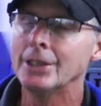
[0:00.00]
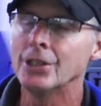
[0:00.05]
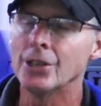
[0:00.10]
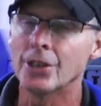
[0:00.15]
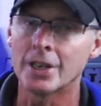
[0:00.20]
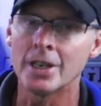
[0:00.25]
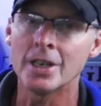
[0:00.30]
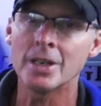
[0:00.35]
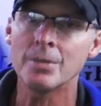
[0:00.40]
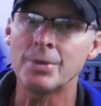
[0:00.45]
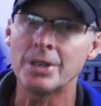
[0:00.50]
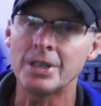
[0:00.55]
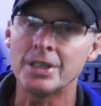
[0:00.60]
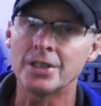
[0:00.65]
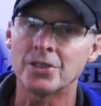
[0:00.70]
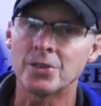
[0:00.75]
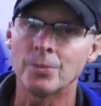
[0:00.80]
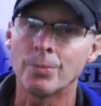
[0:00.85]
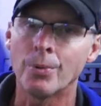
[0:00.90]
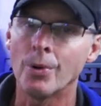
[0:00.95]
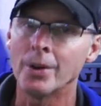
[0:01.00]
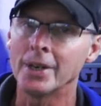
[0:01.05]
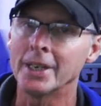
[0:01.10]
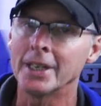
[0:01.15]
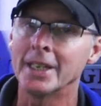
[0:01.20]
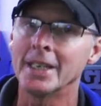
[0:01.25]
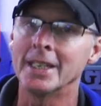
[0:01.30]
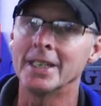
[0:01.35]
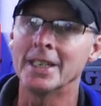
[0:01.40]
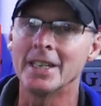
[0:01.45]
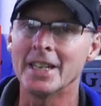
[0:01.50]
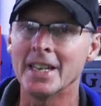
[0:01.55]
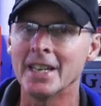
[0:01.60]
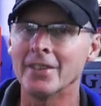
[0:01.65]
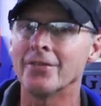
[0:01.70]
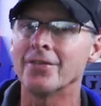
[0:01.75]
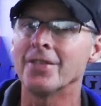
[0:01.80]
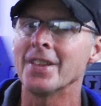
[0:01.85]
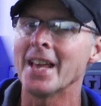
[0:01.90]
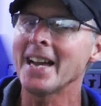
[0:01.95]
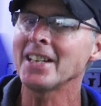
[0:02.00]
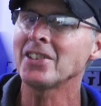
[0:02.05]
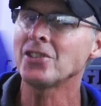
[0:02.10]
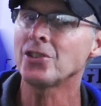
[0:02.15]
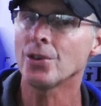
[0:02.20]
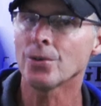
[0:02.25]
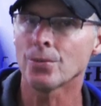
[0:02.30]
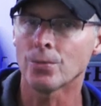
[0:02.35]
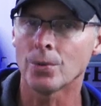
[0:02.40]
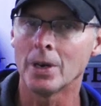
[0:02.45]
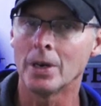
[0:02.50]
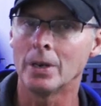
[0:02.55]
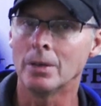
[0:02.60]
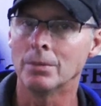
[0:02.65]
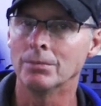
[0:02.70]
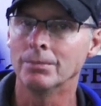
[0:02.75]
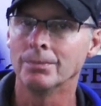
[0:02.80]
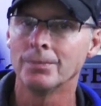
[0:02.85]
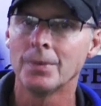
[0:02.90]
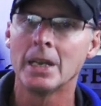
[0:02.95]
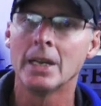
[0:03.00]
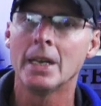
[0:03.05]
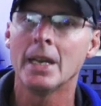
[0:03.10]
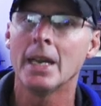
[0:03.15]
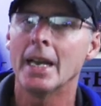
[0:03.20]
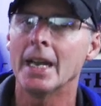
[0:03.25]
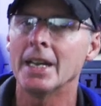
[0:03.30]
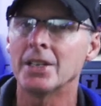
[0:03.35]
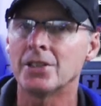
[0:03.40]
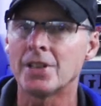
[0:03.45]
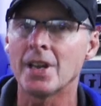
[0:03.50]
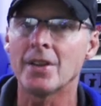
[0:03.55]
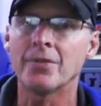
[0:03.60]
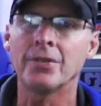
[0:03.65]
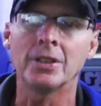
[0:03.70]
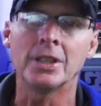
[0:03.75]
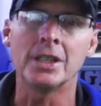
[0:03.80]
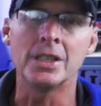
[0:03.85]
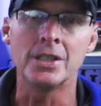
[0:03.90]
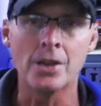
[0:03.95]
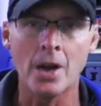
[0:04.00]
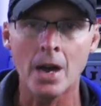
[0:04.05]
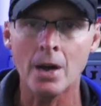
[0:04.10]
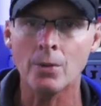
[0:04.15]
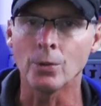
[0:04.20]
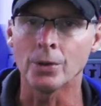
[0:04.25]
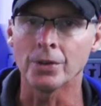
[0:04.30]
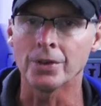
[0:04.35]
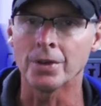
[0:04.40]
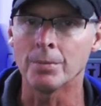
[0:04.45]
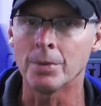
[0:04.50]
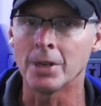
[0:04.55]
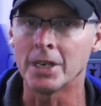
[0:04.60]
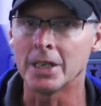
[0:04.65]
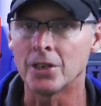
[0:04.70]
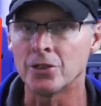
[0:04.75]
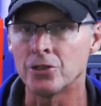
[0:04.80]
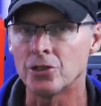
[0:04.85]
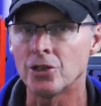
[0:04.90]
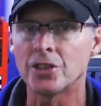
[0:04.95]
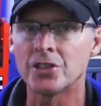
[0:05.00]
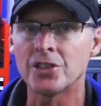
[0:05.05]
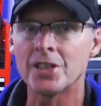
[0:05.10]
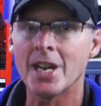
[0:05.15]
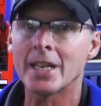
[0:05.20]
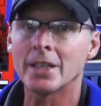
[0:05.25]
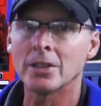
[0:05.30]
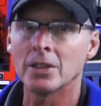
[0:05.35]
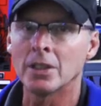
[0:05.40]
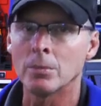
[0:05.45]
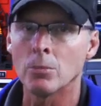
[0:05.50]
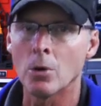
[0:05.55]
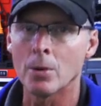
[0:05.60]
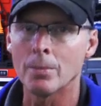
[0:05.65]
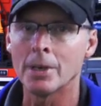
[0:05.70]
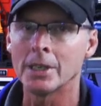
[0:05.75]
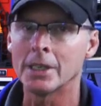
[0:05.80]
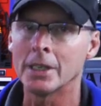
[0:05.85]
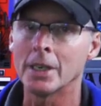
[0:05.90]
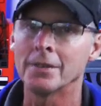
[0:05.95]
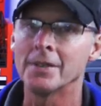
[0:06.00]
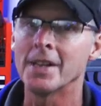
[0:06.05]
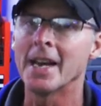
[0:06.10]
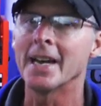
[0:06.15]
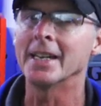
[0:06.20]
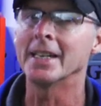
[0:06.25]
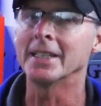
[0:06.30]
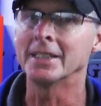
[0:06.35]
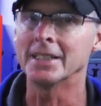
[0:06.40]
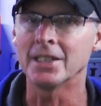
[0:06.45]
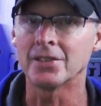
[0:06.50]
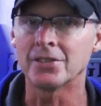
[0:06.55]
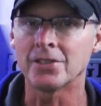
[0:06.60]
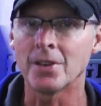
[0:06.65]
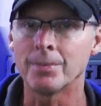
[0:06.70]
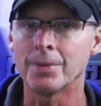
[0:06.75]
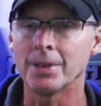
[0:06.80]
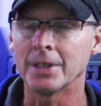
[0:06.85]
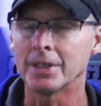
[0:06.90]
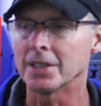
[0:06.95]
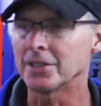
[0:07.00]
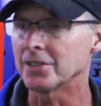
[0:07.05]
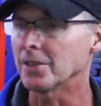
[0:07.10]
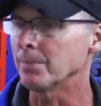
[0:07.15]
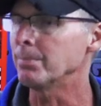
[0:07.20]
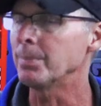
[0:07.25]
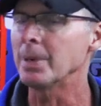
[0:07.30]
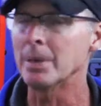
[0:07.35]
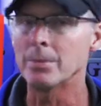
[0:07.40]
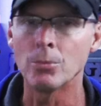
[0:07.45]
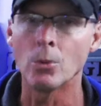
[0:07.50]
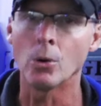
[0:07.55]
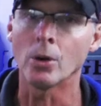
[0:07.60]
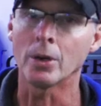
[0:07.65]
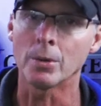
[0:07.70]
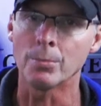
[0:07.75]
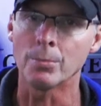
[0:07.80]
you're going to be disappointed. And if that's your realm, it's definitely not worth the money, because you could stack a little more money on that and get something that's a bit more